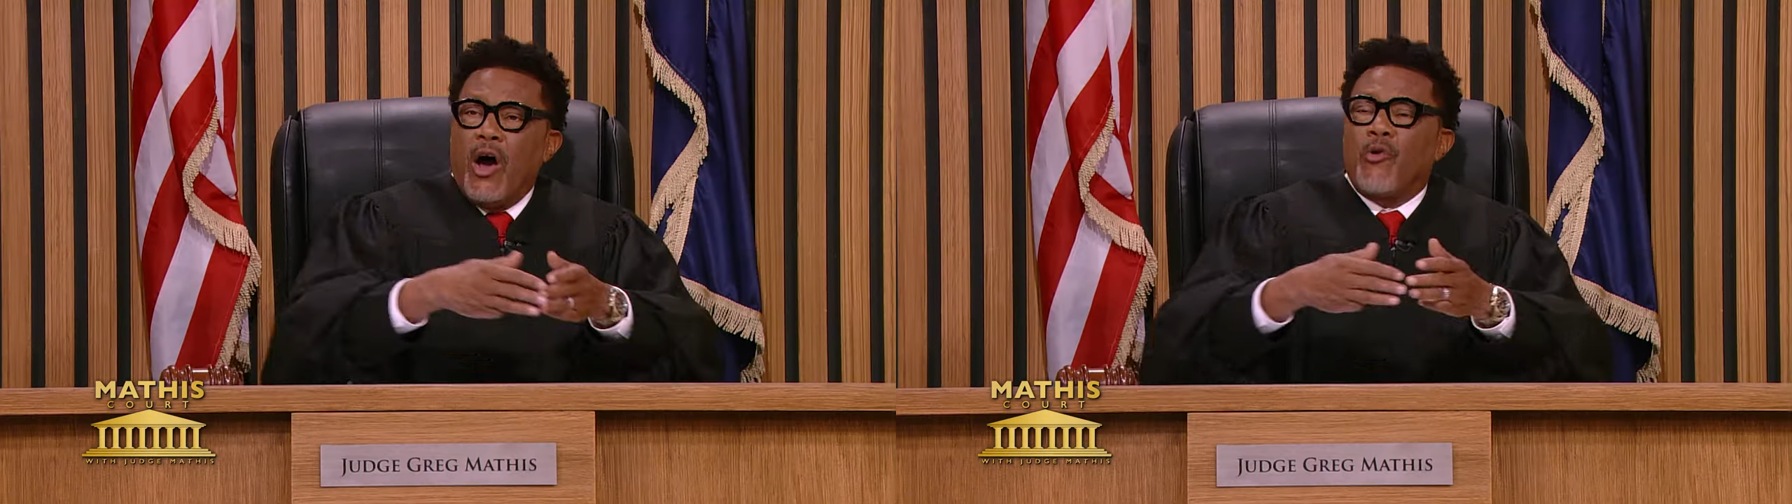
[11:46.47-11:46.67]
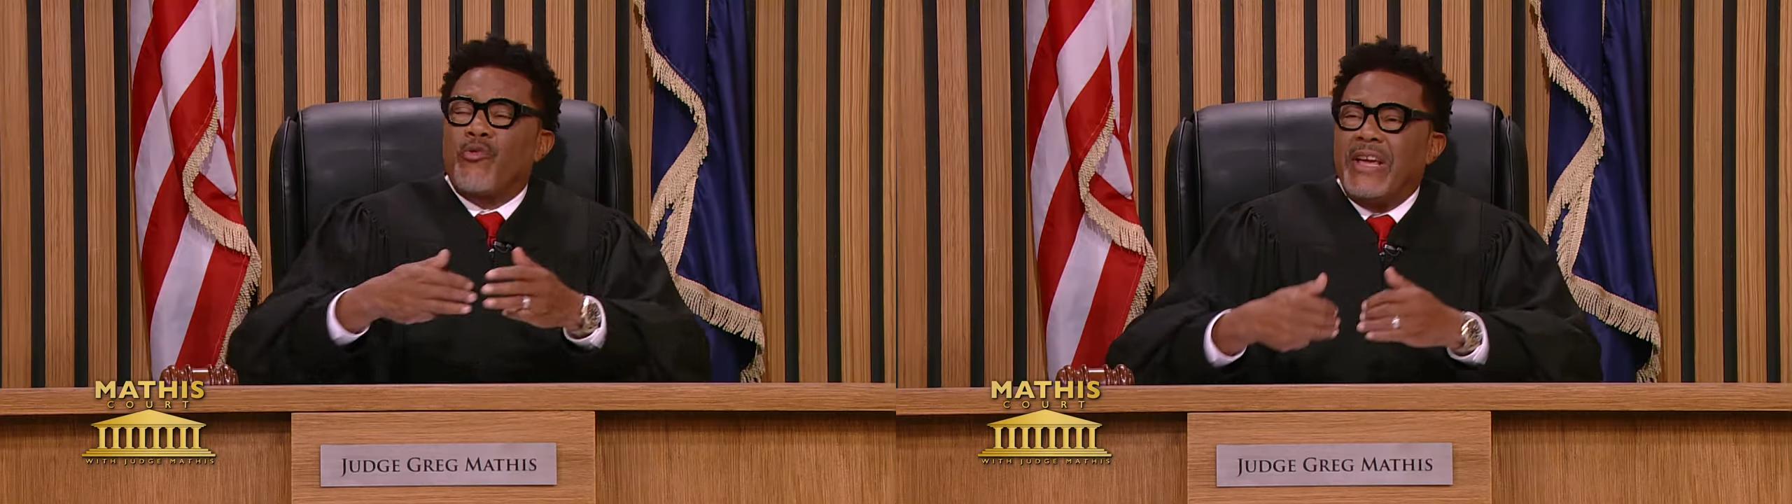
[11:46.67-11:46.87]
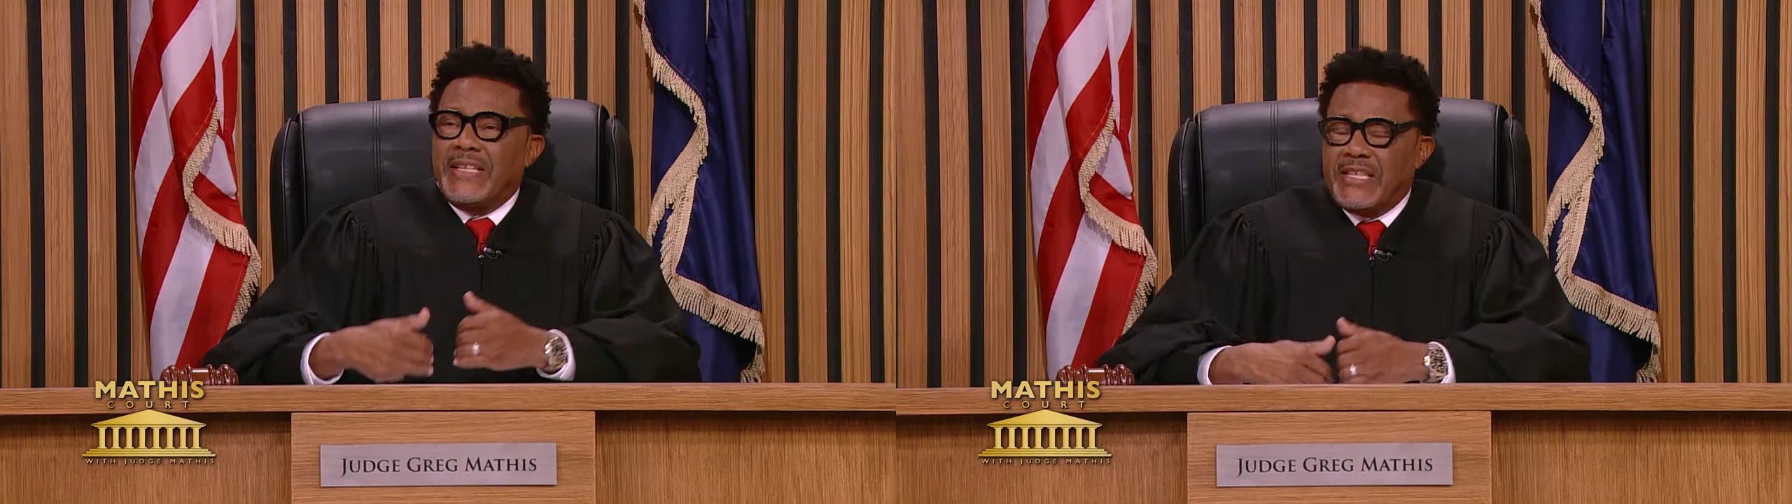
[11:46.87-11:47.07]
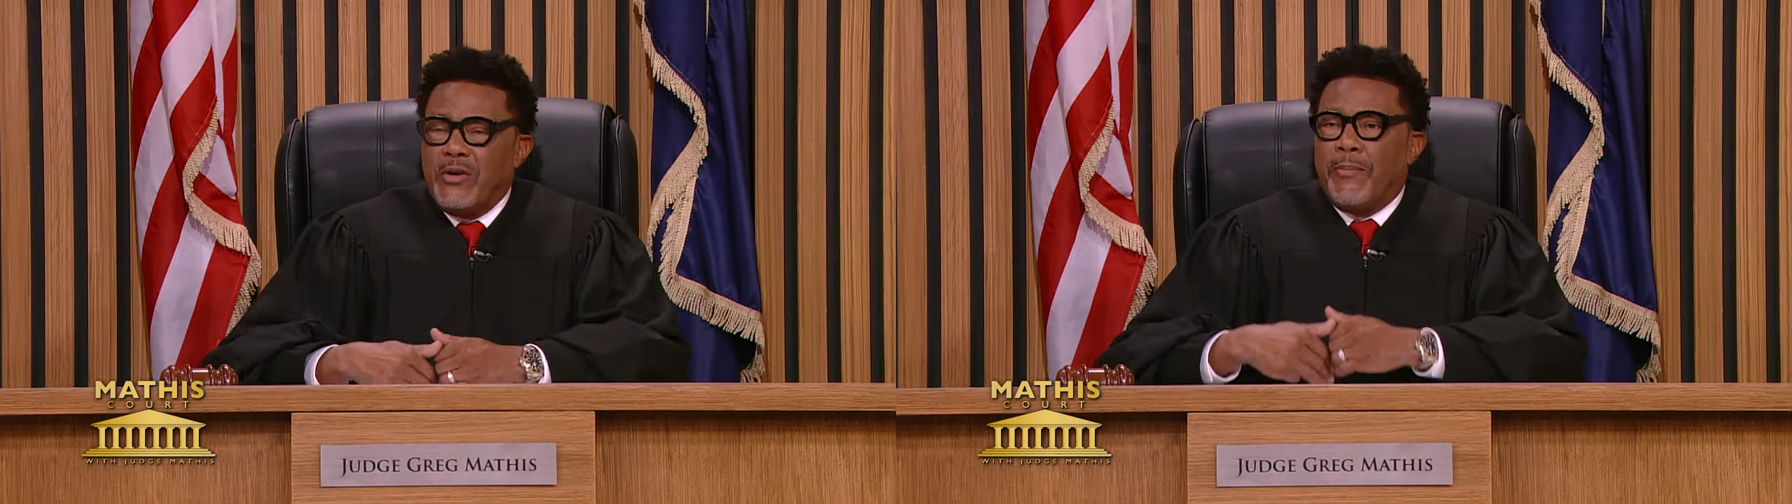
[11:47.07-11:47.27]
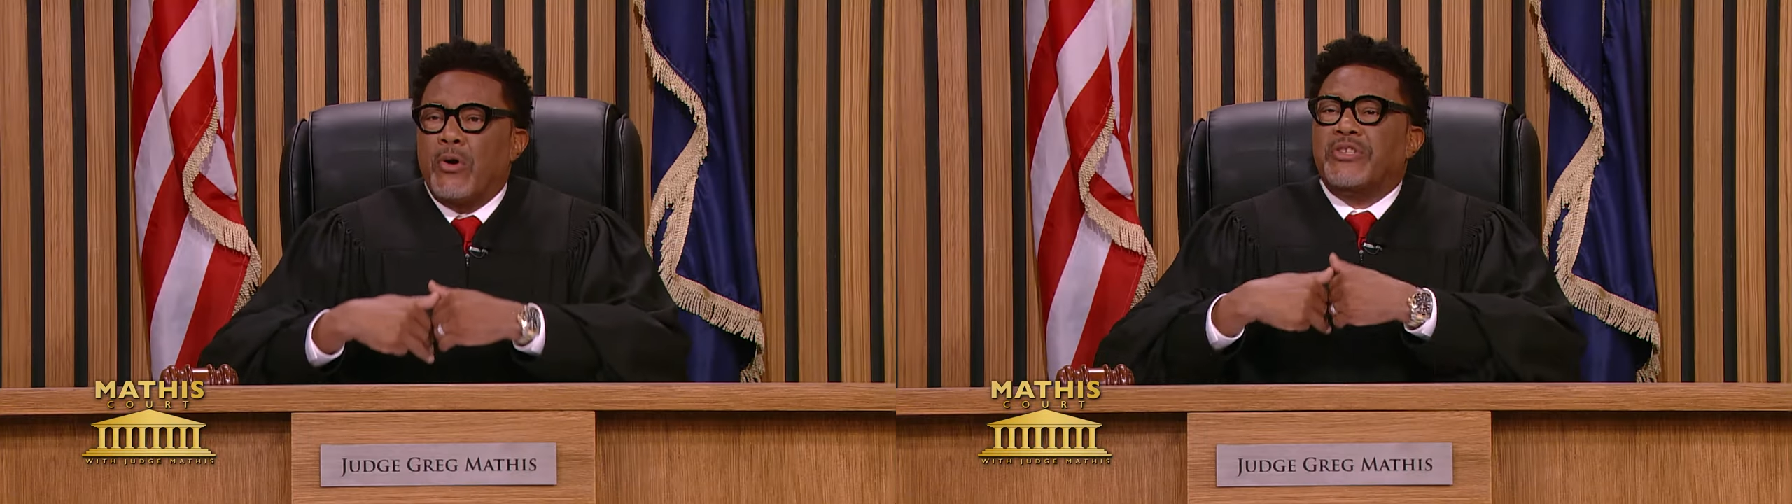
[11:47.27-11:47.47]
a
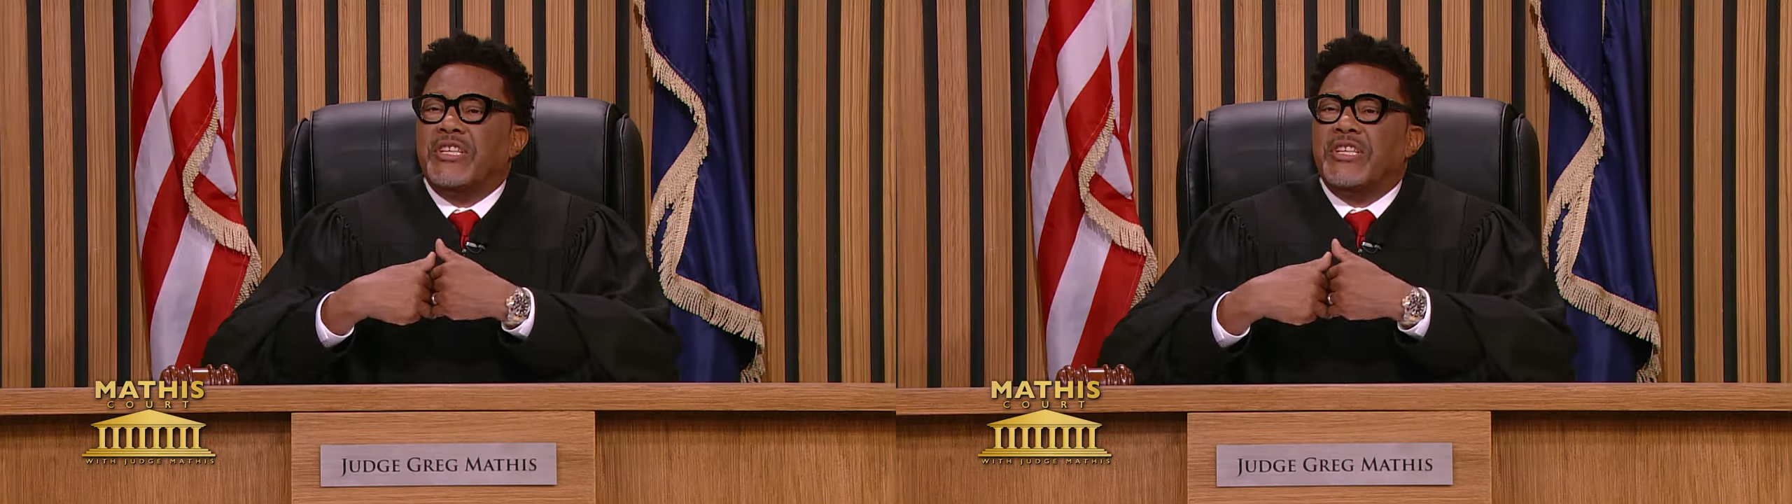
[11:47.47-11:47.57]
reasonable